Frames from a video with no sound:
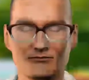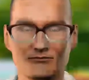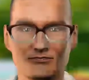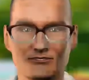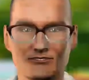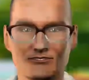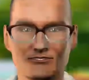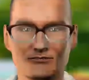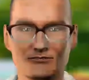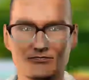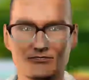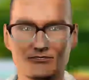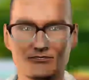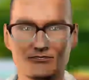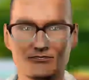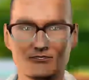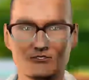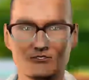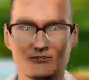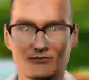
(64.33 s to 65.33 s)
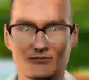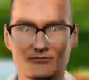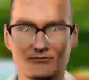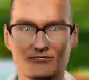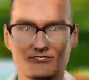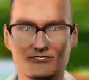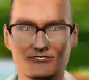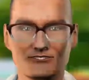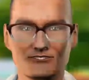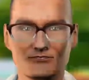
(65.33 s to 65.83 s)
these
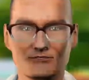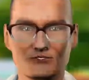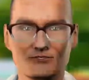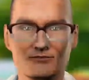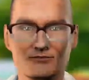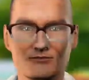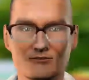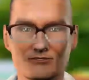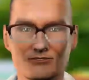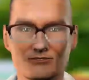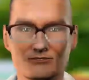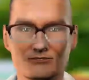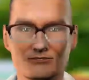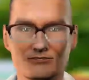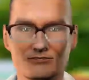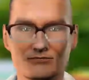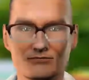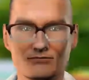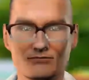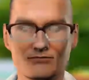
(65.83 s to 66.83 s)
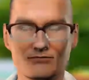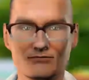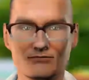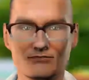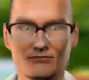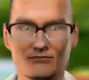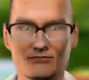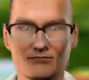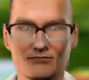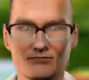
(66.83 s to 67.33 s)
possibilities to that individual.
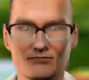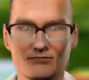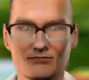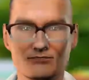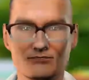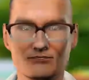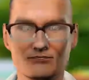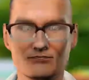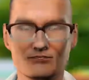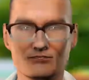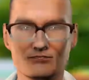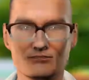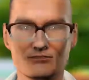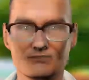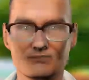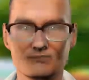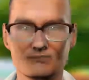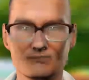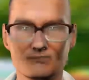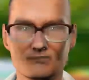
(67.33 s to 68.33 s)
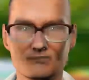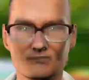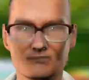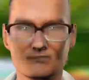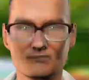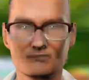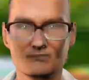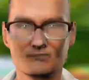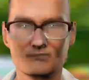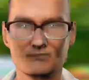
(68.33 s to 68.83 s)
Or in fact,
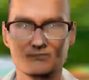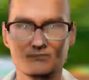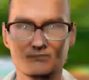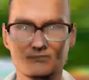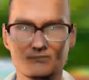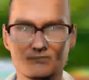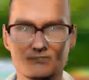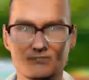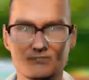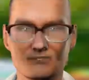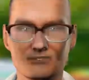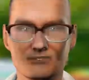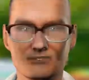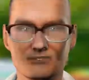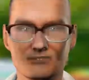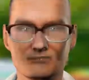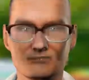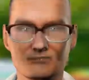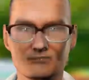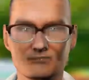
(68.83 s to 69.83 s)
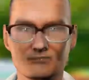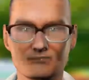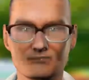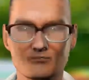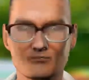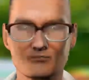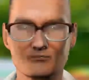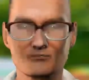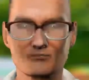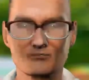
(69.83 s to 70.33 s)
any individual who's making a
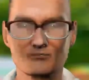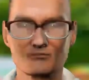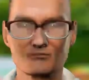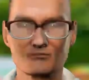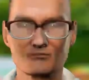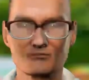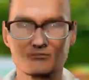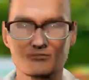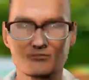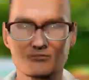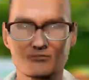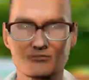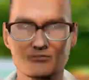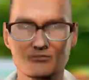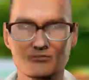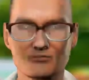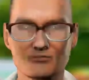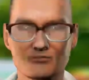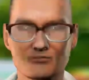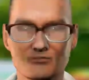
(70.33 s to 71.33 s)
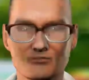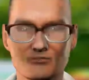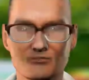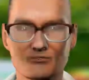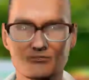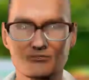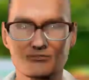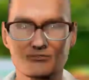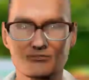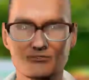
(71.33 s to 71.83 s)
claim about anything.
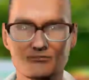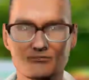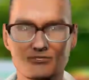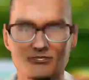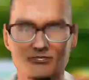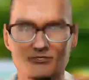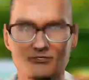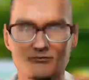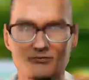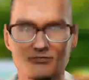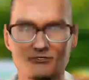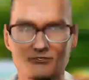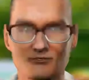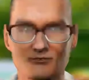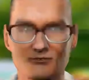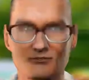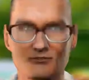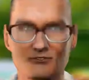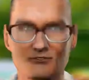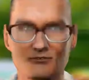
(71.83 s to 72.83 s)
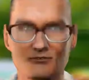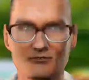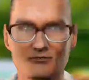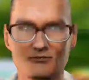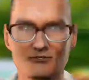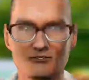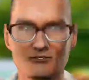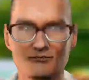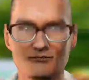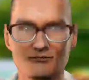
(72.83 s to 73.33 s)
The first possibility
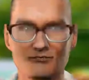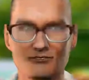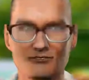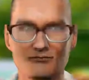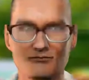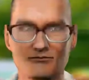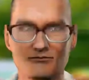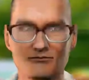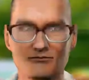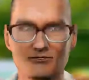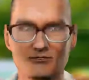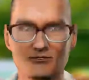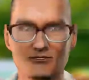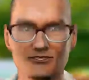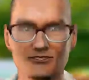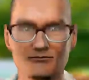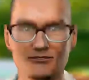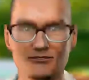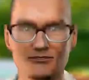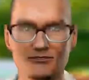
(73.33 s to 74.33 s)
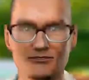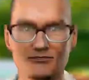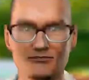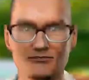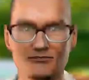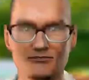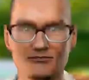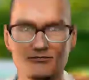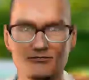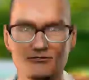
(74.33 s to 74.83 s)
is that that individual
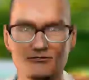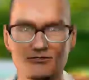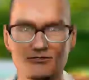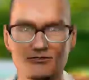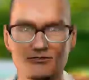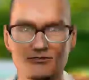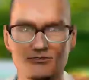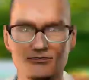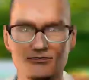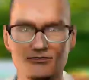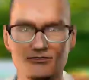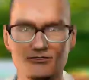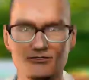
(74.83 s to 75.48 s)
is a liar.